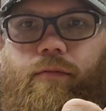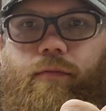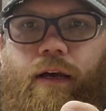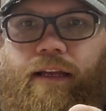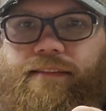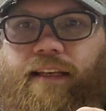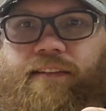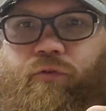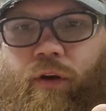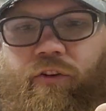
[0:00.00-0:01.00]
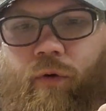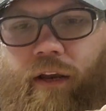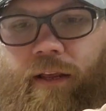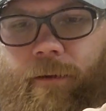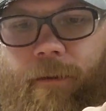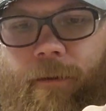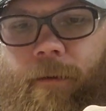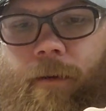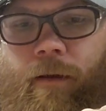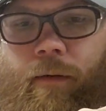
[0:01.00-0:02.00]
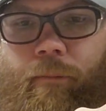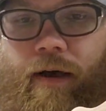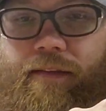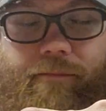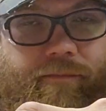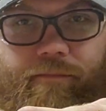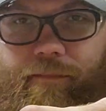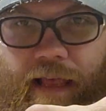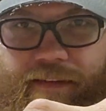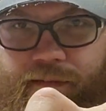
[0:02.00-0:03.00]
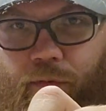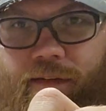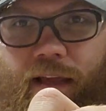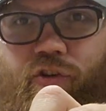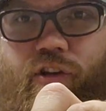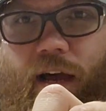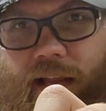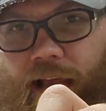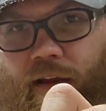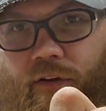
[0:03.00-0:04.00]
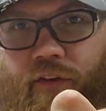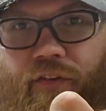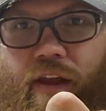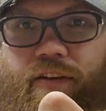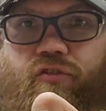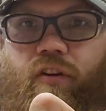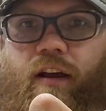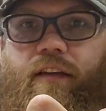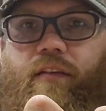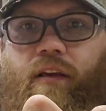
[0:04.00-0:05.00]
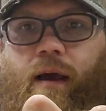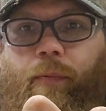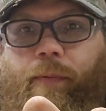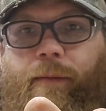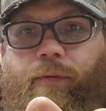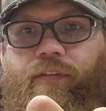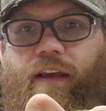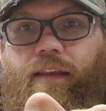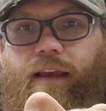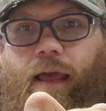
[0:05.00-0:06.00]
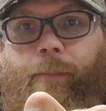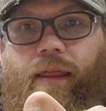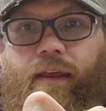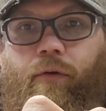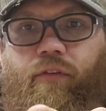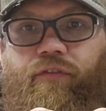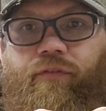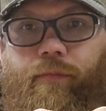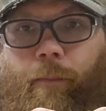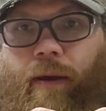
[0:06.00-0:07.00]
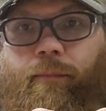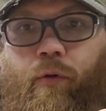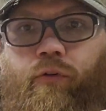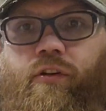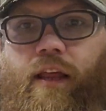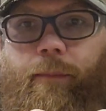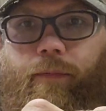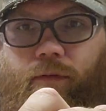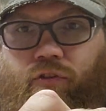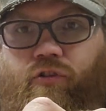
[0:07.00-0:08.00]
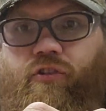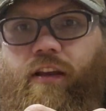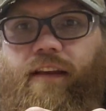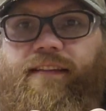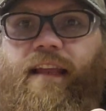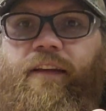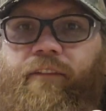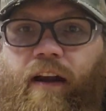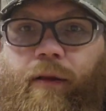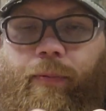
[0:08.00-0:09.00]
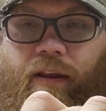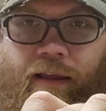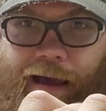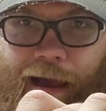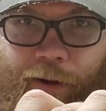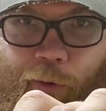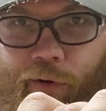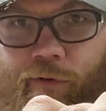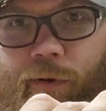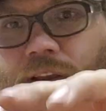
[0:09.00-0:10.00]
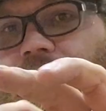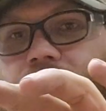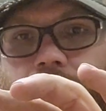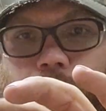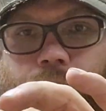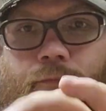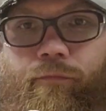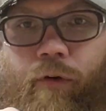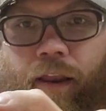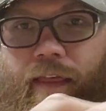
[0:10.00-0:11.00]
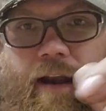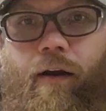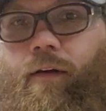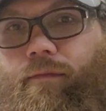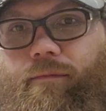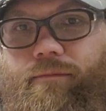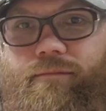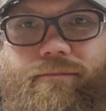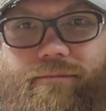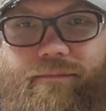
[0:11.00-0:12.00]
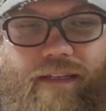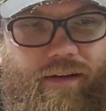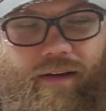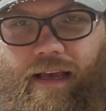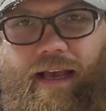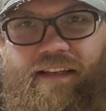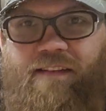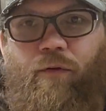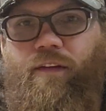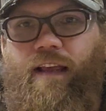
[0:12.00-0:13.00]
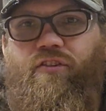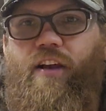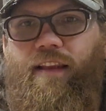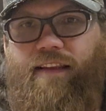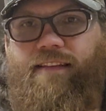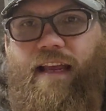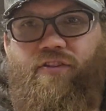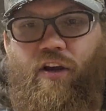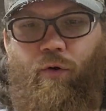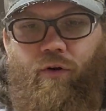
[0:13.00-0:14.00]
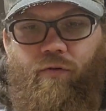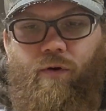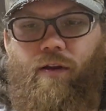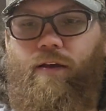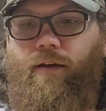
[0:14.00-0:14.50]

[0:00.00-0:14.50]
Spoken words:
hindsight's 2020. But as soon as I had all those light strikes, a couple people said, like, I bet there was a bent moon clip. You should get an extended firing pin. I ordered one right there. As soon as I shot that stage, I ordered one.